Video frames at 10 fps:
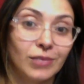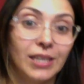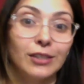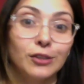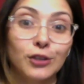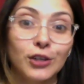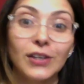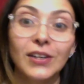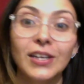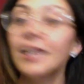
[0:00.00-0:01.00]
look.
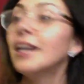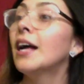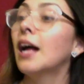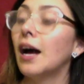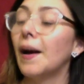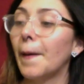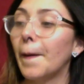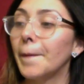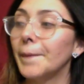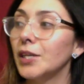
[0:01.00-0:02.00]

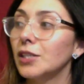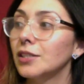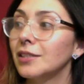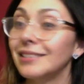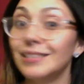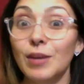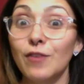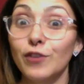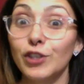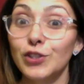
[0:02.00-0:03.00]
This is my
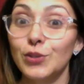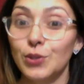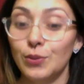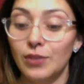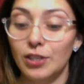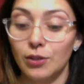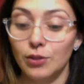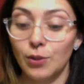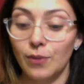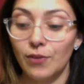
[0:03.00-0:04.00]
first YouTube video,
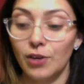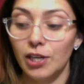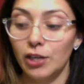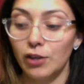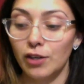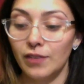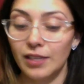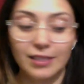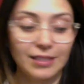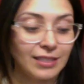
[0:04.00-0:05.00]
so I'm very
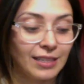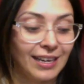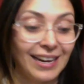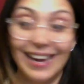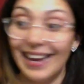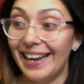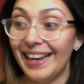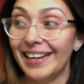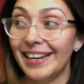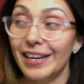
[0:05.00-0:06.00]
nervous,
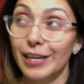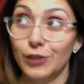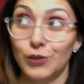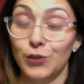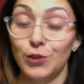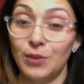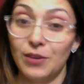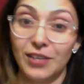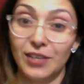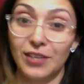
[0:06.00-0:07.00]
and excuse me if
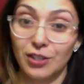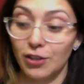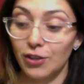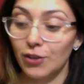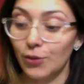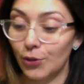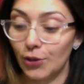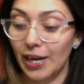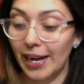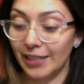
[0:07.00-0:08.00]
I stutter or
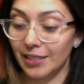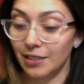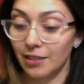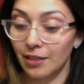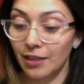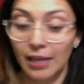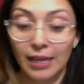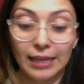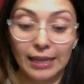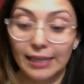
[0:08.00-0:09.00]
act
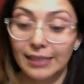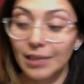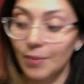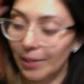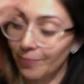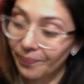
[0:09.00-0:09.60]
like a dummy.